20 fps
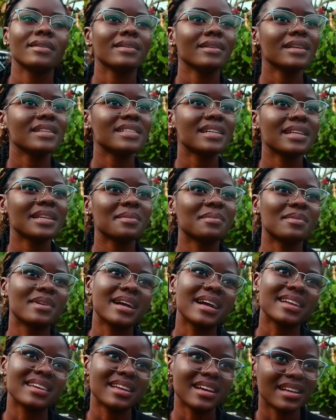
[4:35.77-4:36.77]
netali
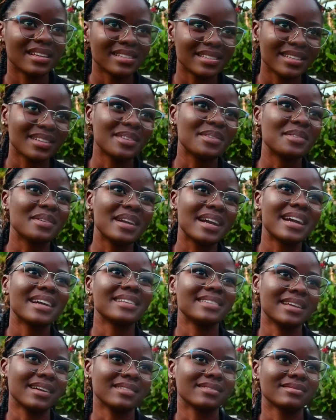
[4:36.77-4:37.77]
Buganda as in
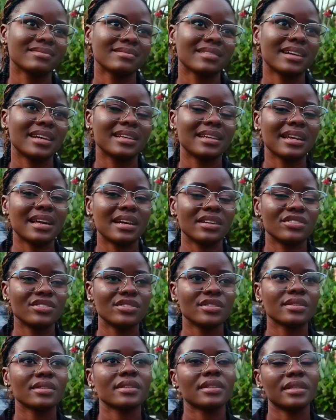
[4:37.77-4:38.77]
Uganda at large.
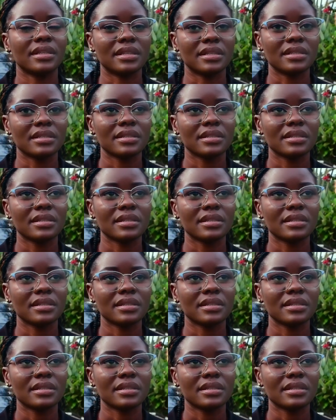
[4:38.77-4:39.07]
Yes.